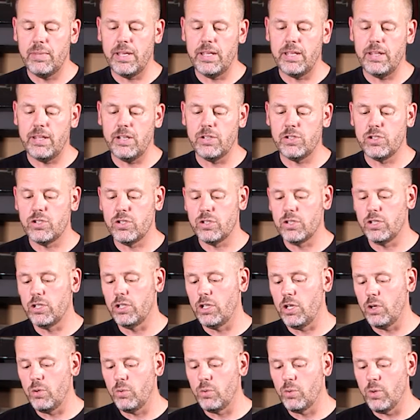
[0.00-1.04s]
and then it should
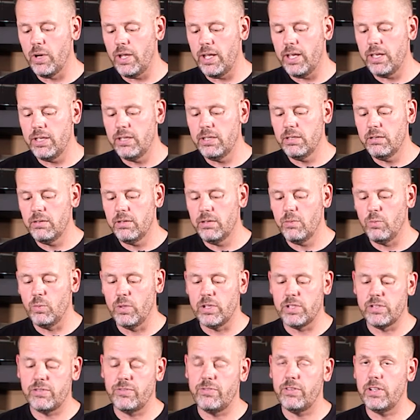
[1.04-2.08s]
glow red. When
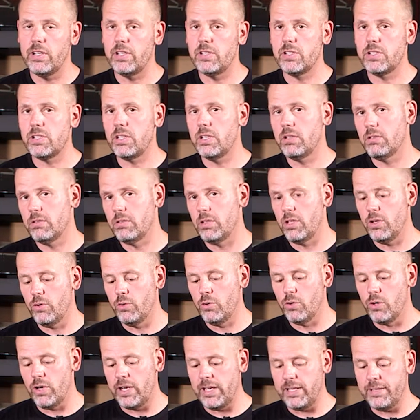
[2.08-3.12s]
it's finished, it'll glow
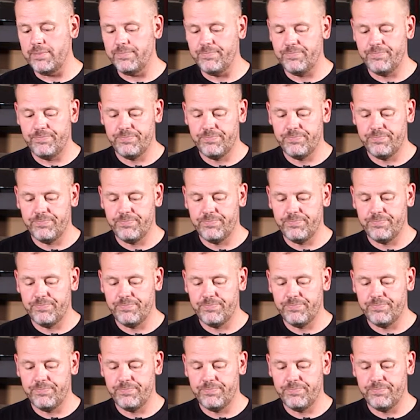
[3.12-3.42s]
green.